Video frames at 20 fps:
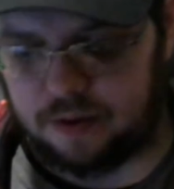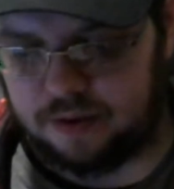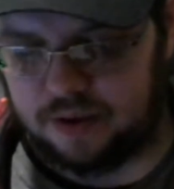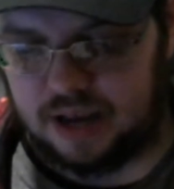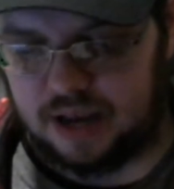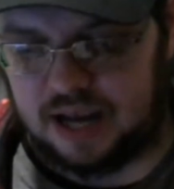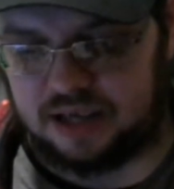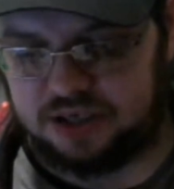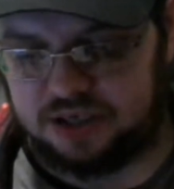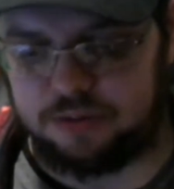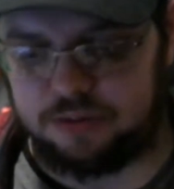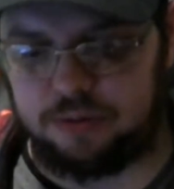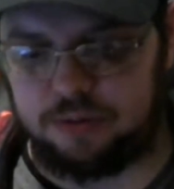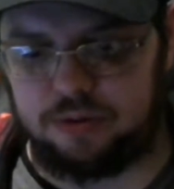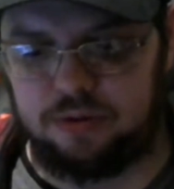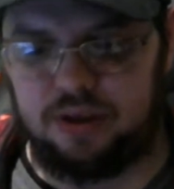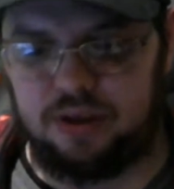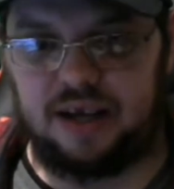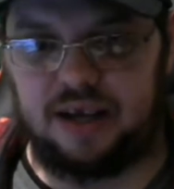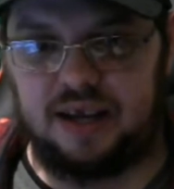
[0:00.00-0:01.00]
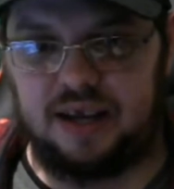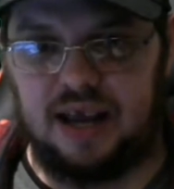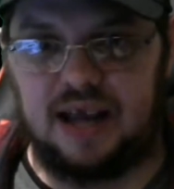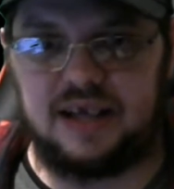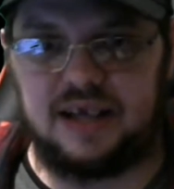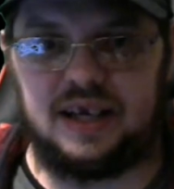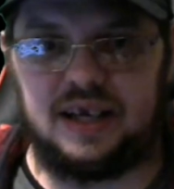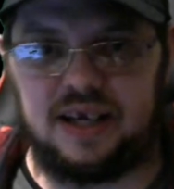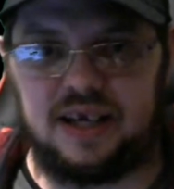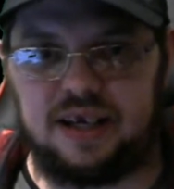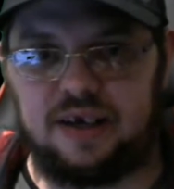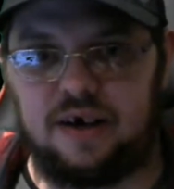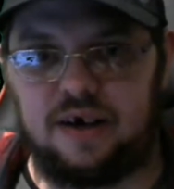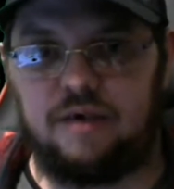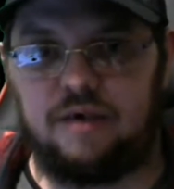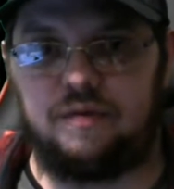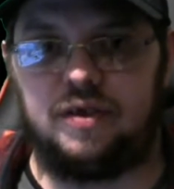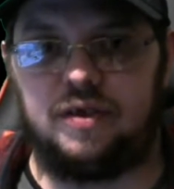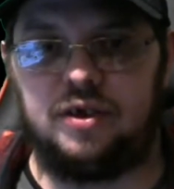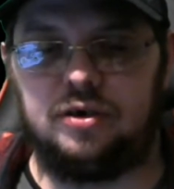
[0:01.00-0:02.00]
actual like editing
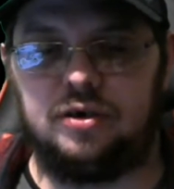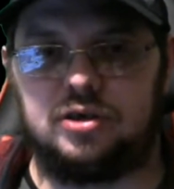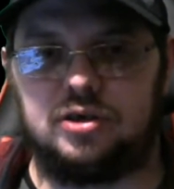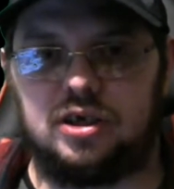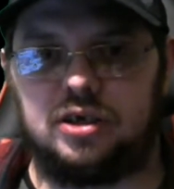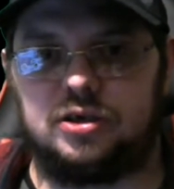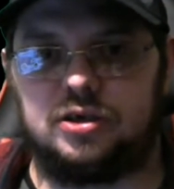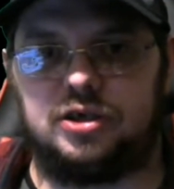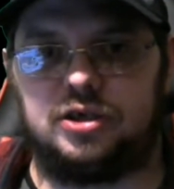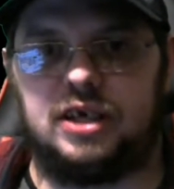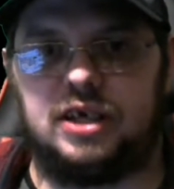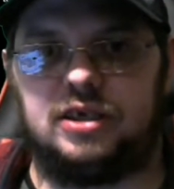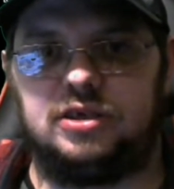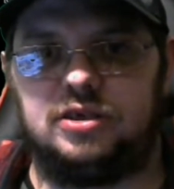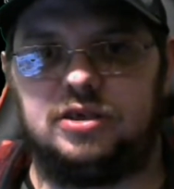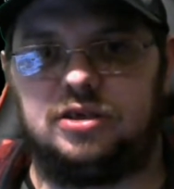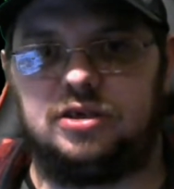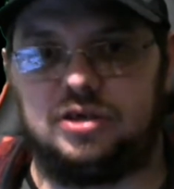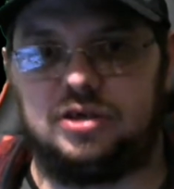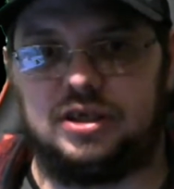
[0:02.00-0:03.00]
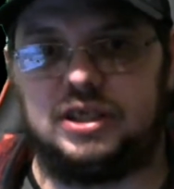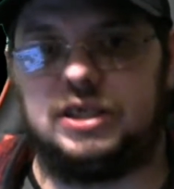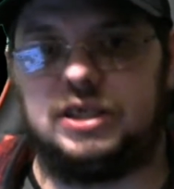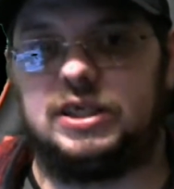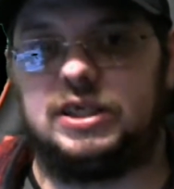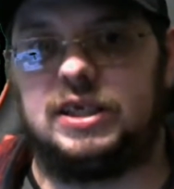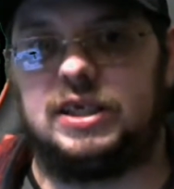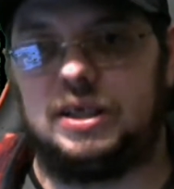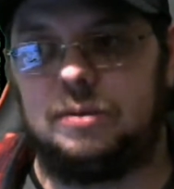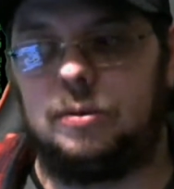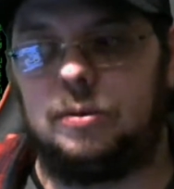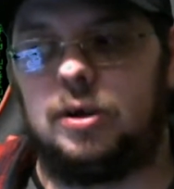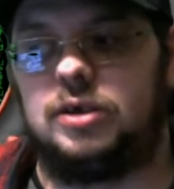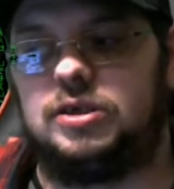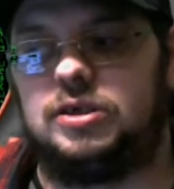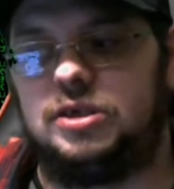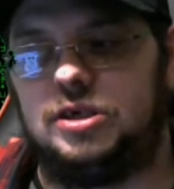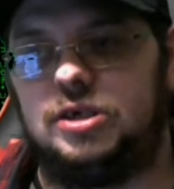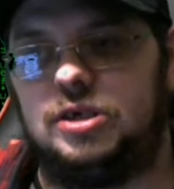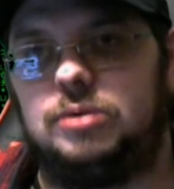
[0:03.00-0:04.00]
of the Nuzlocke challenge, because he said he wanted
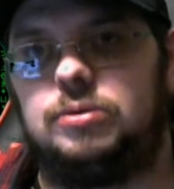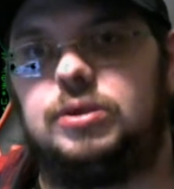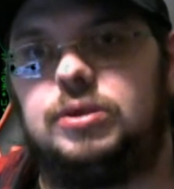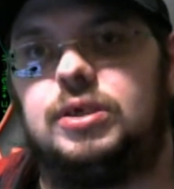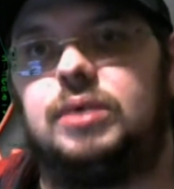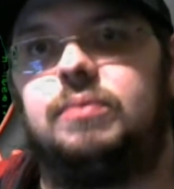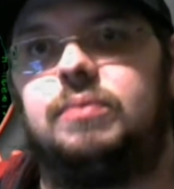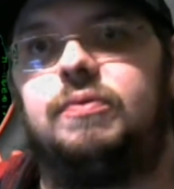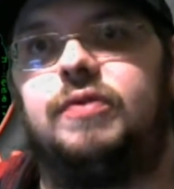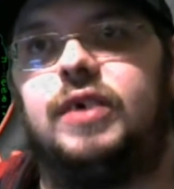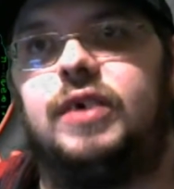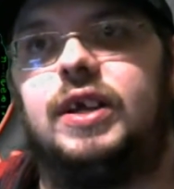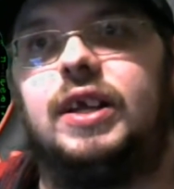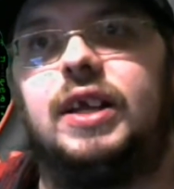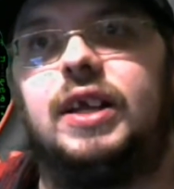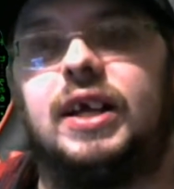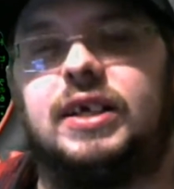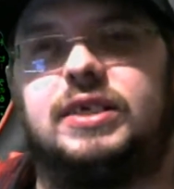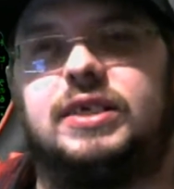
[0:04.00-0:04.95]
to do something.